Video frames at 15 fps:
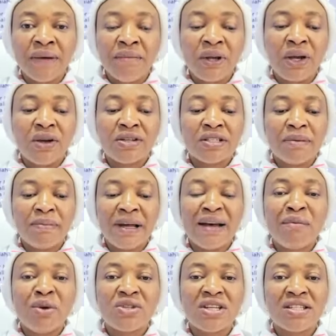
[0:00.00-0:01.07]
Because the
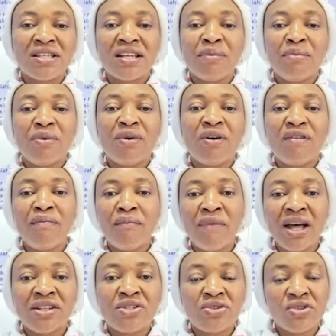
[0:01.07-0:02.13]
Bible says in the book of
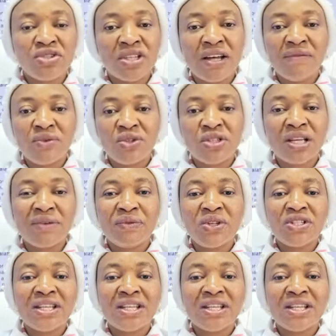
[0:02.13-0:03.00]
Matthew 7:7,